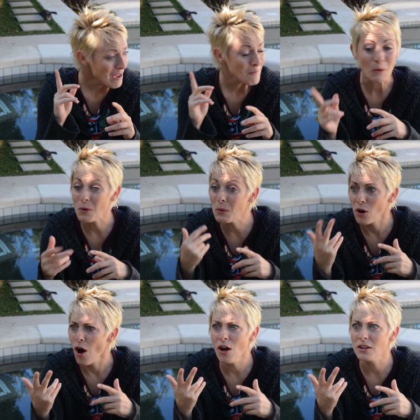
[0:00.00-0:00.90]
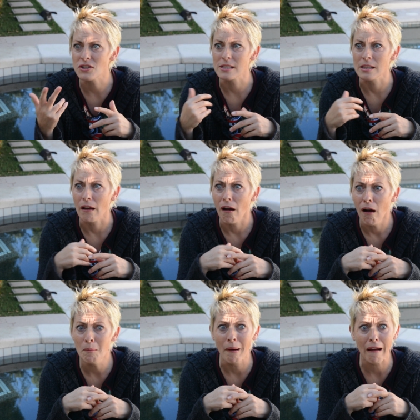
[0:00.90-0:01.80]
but we were all just like,
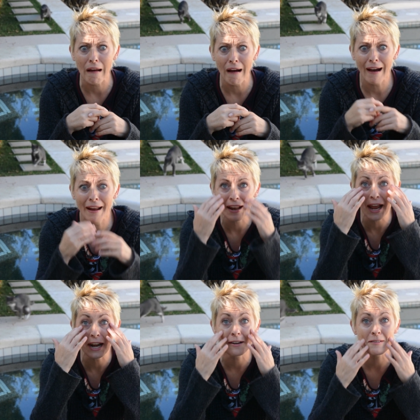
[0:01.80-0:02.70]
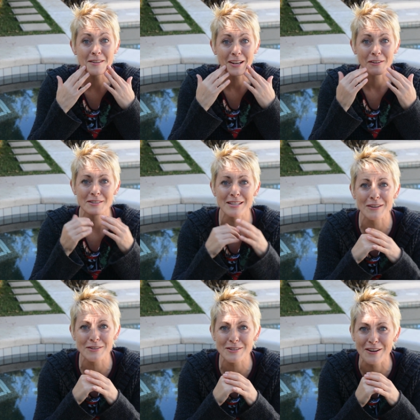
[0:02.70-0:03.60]
oh my God. And,
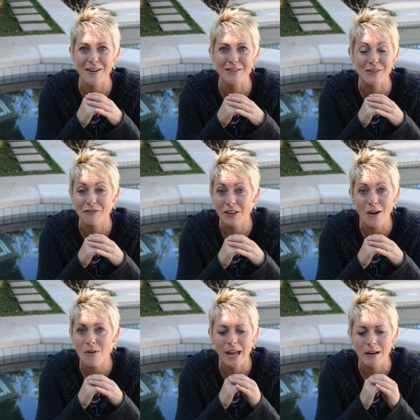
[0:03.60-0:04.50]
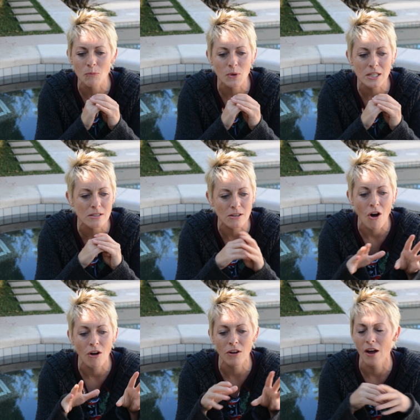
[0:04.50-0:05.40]
tears started to flow, and we just
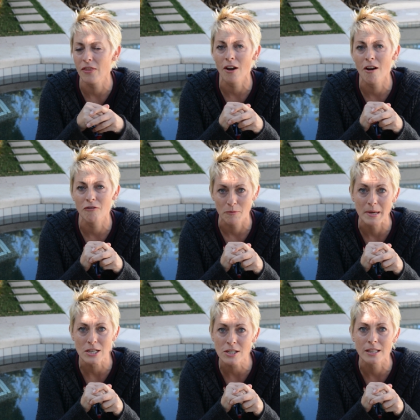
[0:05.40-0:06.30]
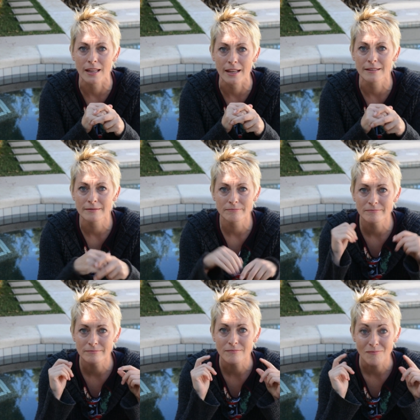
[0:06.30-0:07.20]
all got the confirmation that
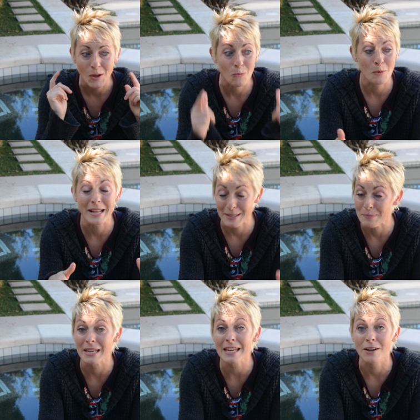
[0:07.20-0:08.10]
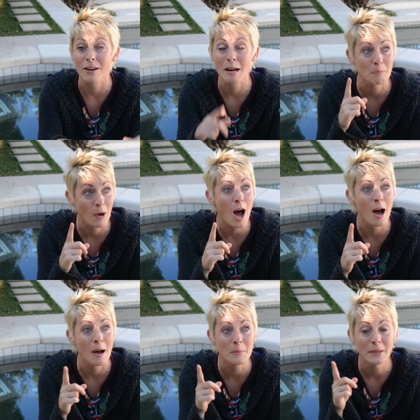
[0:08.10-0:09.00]
we're meant to be here. And
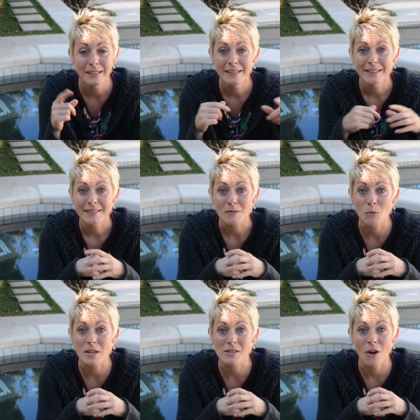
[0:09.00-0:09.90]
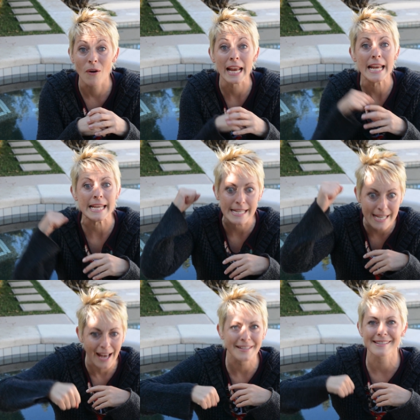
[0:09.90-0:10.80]
Bob was going,
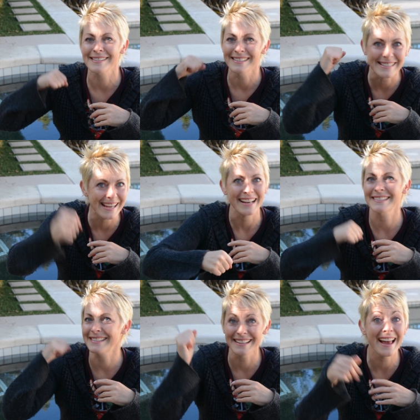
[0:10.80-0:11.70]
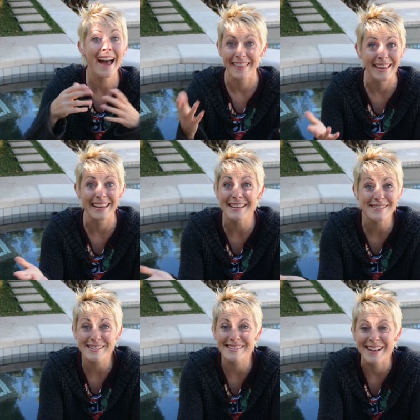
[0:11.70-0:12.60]
yes, yeah, that he
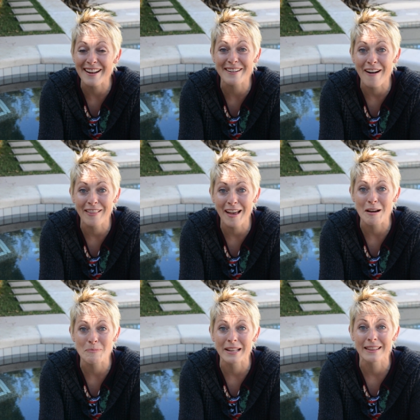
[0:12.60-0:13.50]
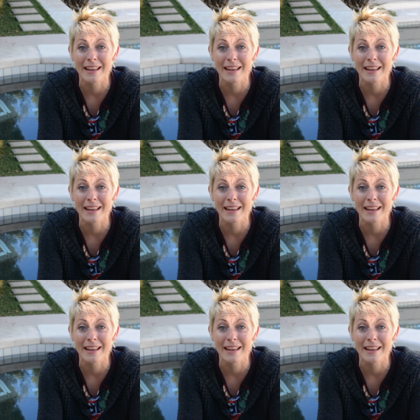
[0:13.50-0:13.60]
just set it all up, and